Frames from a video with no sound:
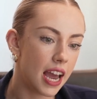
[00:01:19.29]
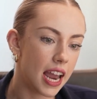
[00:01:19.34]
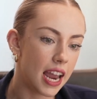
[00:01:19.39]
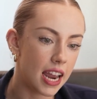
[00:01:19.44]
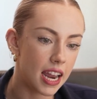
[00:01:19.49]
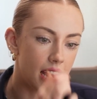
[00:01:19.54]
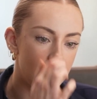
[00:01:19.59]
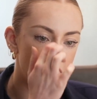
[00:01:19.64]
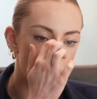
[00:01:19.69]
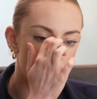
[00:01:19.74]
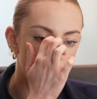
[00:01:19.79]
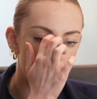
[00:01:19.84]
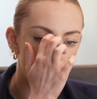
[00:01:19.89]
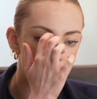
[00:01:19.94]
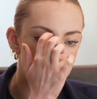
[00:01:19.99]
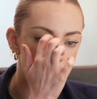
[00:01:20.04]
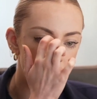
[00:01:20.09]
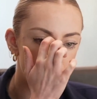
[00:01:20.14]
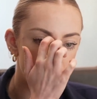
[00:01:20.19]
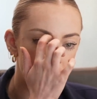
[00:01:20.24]
And what
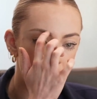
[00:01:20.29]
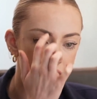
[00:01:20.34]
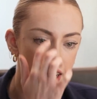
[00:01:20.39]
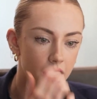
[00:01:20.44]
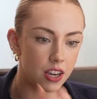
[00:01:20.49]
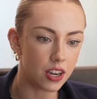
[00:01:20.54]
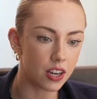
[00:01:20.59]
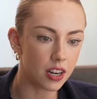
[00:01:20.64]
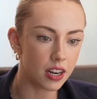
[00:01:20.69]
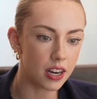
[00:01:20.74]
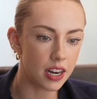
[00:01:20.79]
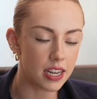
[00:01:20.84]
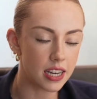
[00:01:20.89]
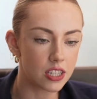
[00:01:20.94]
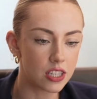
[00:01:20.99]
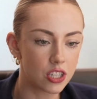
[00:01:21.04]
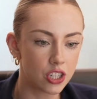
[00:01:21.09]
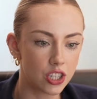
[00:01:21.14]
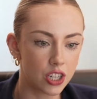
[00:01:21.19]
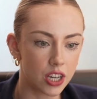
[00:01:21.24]
I'm doing here
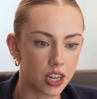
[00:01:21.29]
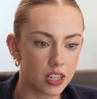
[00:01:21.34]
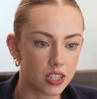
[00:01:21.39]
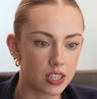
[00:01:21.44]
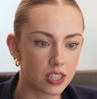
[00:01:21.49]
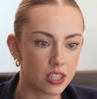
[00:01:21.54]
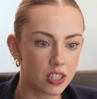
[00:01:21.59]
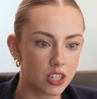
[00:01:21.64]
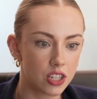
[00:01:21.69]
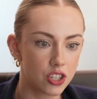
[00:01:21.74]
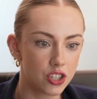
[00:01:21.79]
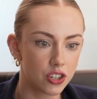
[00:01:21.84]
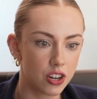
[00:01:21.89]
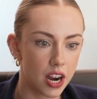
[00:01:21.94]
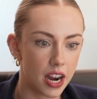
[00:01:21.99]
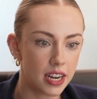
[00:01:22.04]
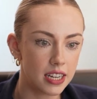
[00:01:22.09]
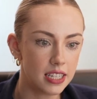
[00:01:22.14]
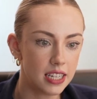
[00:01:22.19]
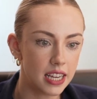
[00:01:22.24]
is just
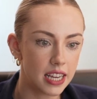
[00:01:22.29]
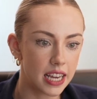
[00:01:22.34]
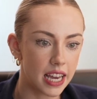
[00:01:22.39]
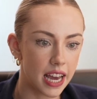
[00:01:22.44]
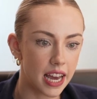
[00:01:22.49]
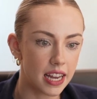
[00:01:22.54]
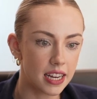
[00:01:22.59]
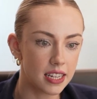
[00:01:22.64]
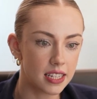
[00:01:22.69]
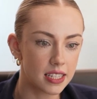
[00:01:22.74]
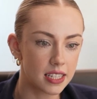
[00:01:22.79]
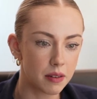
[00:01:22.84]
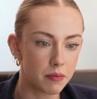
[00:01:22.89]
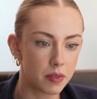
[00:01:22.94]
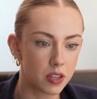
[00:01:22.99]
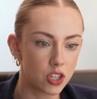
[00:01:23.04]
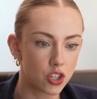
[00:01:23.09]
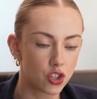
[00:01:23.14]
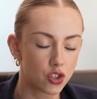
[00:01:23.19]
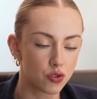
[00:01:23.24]
trying to get some
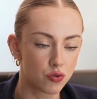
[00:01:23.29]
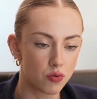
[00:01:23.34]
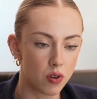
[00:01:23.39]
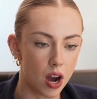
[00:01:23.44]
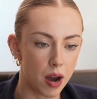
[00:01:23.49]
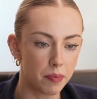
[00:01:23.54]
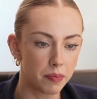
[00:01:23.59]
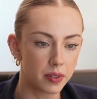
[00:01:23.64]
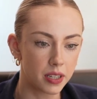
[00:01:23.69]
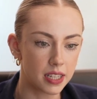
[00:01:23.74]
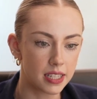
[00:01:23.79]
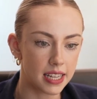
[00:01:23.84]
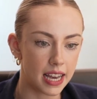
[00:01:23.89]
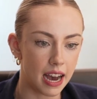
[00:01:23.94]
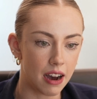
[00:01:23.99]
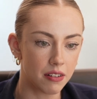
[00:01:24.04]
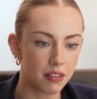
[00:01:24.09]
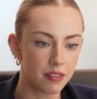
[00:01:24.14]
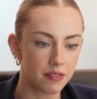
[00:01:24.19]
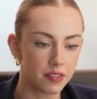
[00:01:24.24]
of the droplets
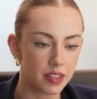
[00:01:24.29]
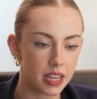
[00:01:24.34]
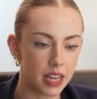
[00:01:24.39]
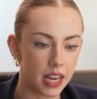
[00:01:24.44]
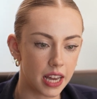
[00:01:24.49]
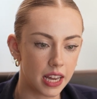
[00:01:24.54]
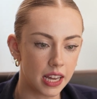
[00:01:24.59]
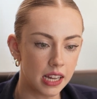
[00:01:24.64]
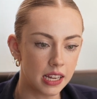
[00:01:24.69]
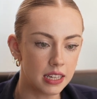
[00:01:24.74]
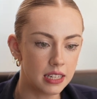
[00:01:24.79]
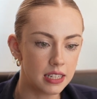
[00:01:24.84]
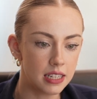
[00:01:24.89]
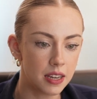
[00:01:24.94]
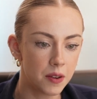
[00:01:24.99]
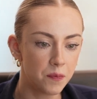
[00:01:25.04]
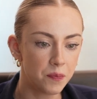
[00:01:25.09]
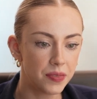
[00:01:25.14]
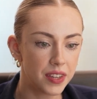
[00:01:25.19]
out of the end.